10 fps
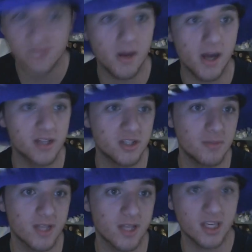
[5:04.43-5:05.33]
spot, and
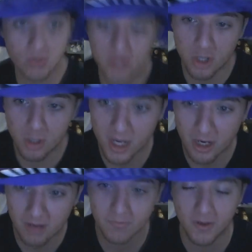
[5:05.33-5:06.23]
Toby's like, you stole my
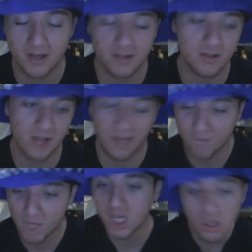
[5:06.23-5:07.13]
girlfriend, and they're like,
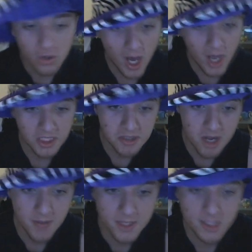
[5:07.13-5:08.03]
fuck you,
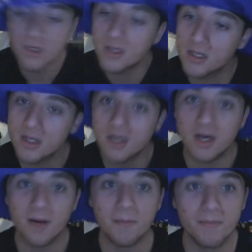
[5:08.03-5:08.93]
Hashiyama.
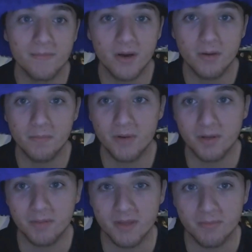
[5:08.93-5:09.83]
That
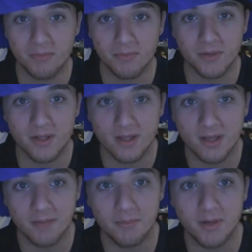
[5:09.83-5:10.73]
would be pretty
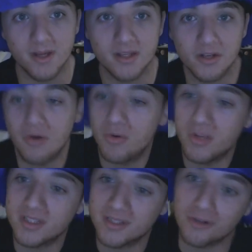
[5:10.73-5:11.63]
lame, but you know,
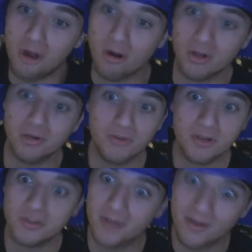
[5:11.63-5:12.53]
it's the Naruto
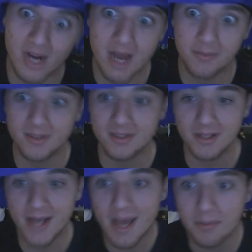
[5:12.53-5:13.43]
verse. Whatever happens
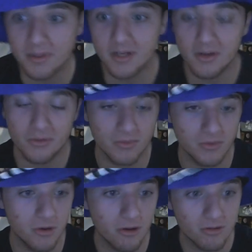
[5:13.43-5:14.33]
could happen. You know,
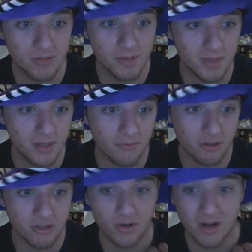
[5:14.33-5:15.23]
who knows? Maybe the
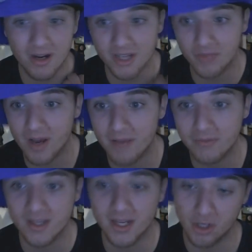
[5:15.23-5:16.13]
first Hokage's wife
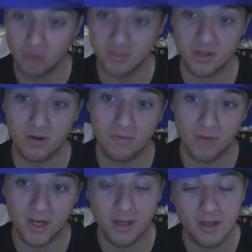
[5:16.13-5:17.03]
was like Toby's
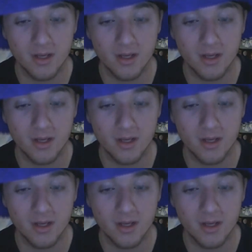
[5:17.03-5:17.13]
girlfriend,